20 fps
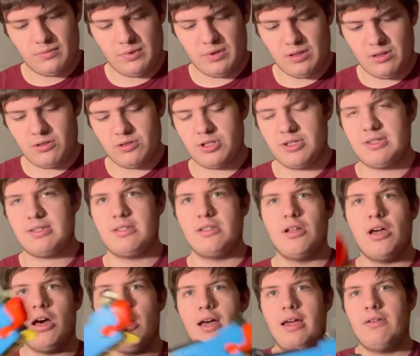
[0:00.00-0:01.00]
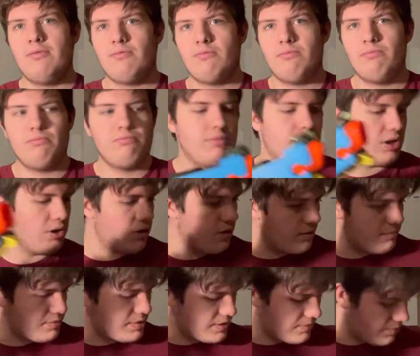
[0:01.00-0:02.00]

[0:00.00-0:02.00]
they're just not in arm's